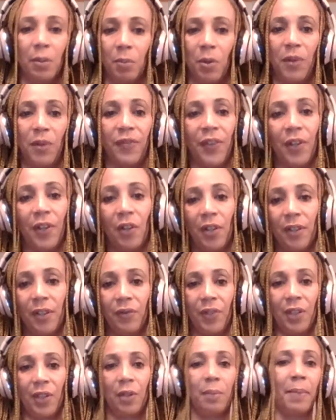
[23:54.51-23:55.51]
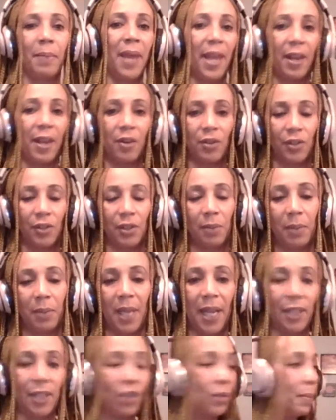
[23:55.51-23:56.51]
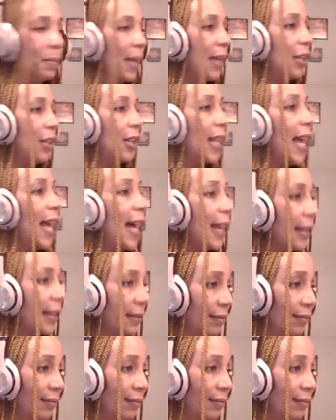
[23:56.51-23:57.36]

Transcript: boyfriend or live with her man or some guy she met online,"